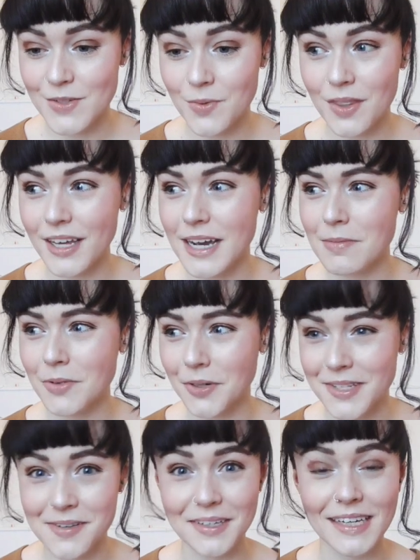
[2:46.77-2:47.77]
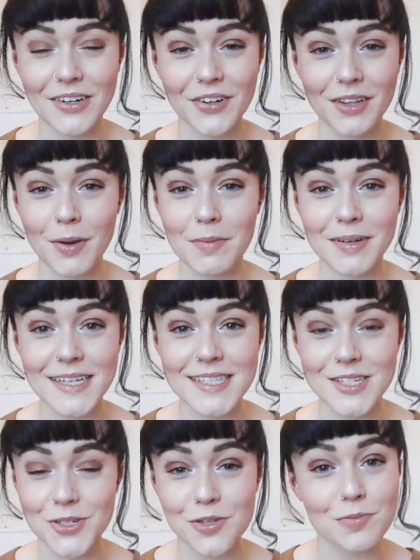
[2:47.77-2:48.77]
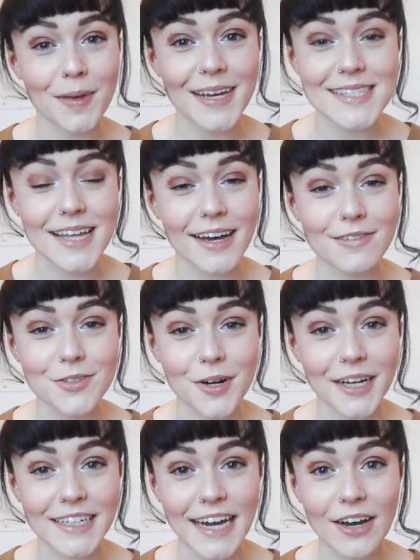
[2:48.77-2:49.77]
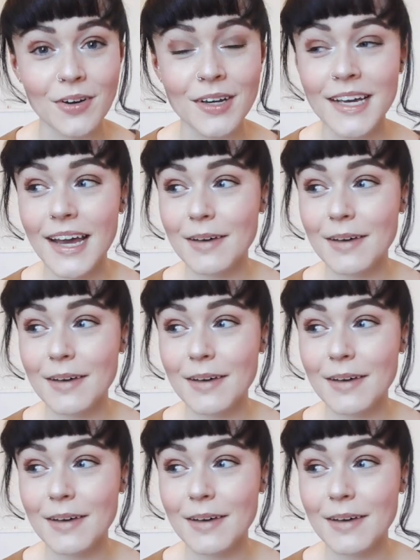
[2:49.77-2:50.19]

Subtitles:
The one thing I'm not so keen on at the moment is the toothpaste that I've tried out